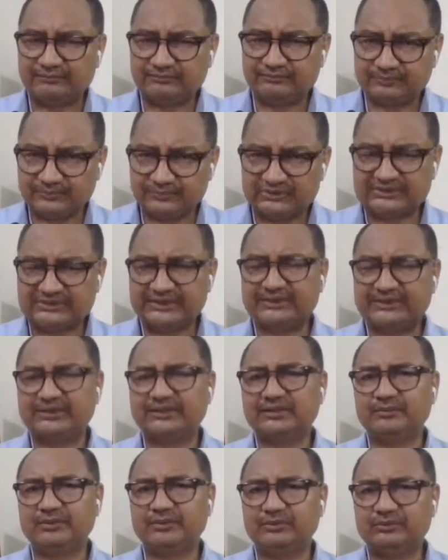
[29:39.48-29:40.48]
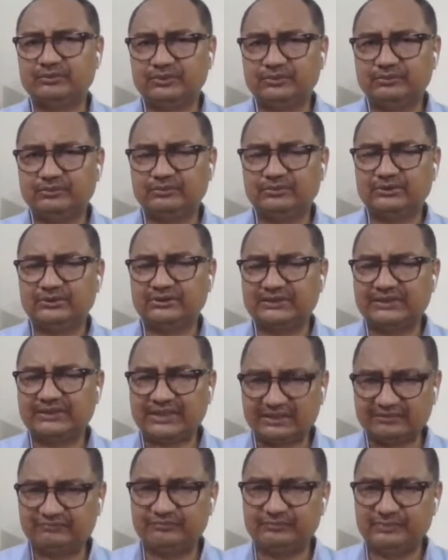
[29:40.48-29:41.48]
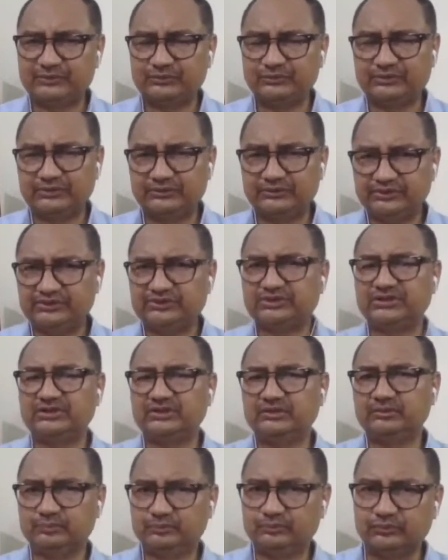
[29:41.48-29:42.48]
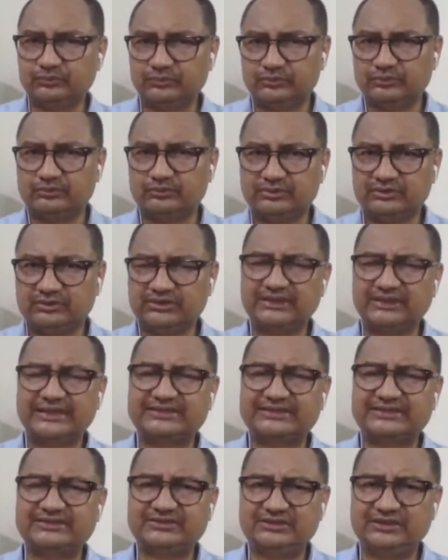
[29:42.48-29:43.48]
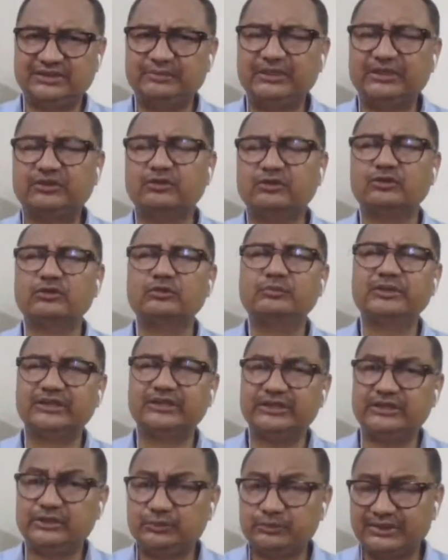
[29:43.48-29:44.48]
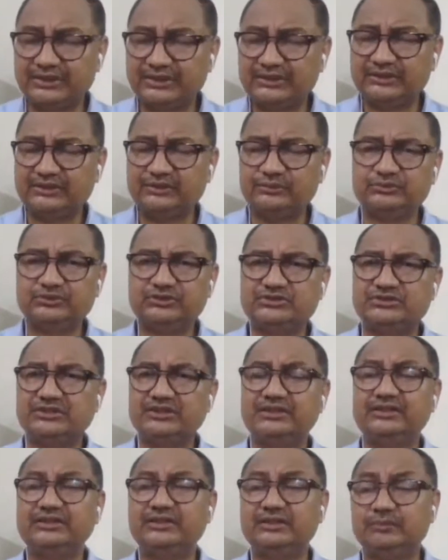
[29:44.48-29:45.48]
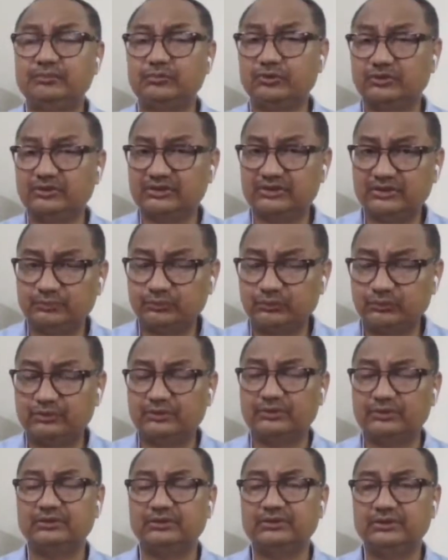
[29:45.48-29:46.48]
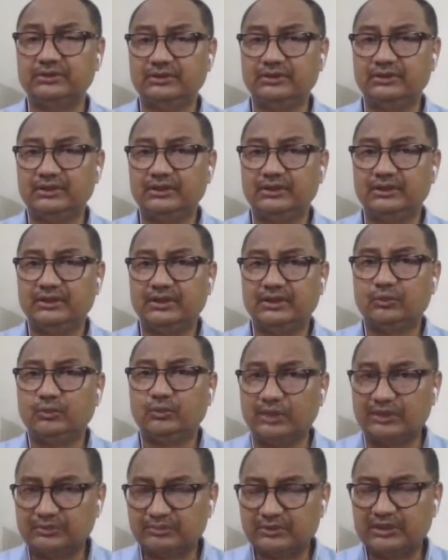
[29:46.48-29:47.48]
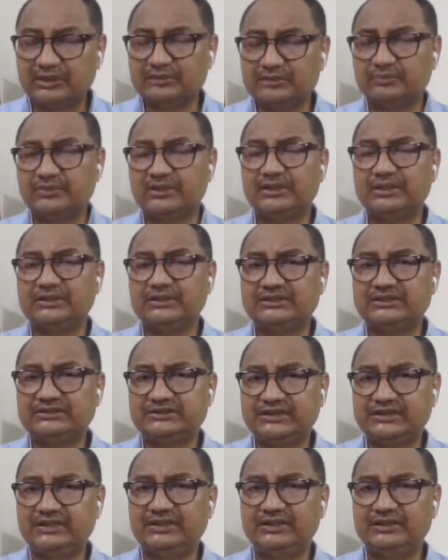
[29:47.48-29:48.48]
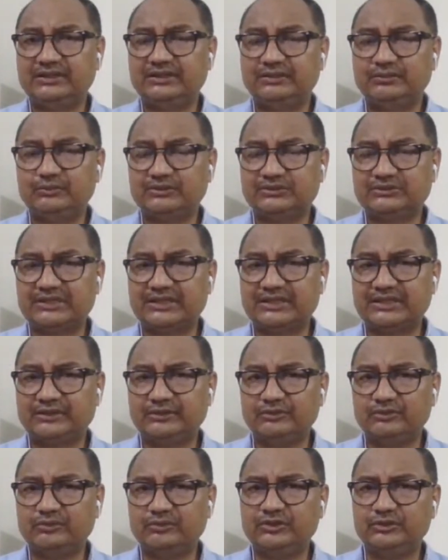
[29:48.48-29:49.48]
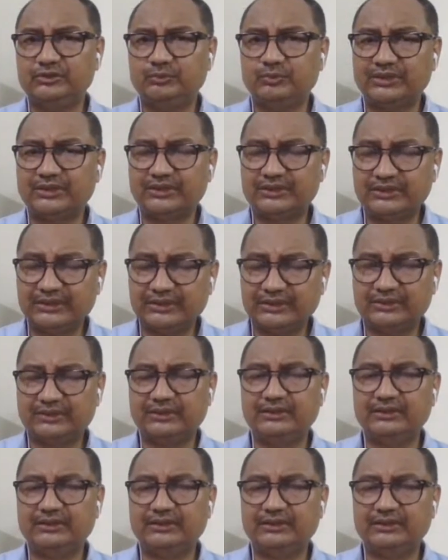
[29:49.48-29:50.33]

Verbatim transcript: I have stated about you know the gulf between the rich and the poor, the extreme economic inequality which is there in the modern day world. What Mahatma Gandhi said was that you know he wanted